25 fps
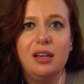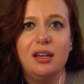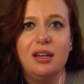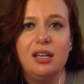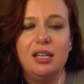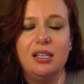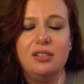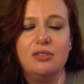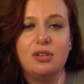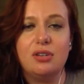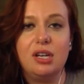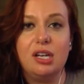
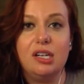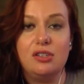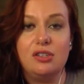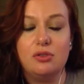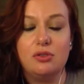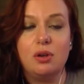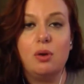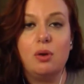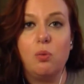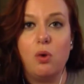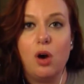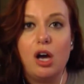and try to
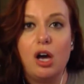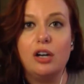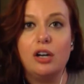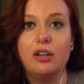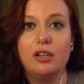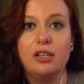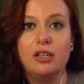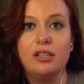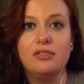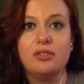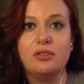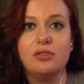tread
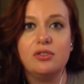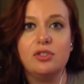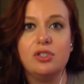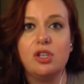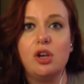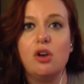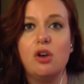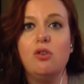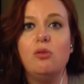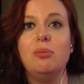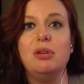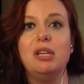water, because there's
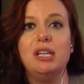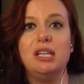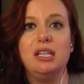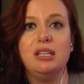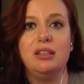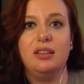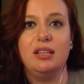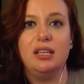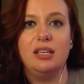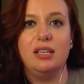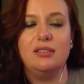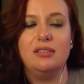so
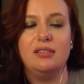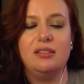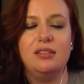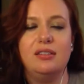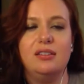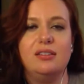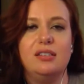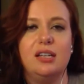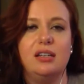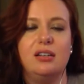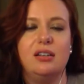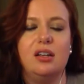many things in
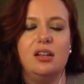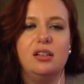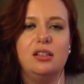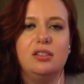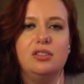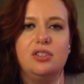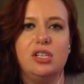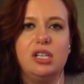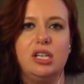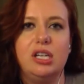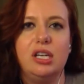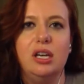the
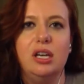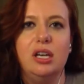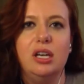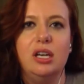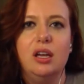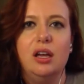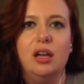technology,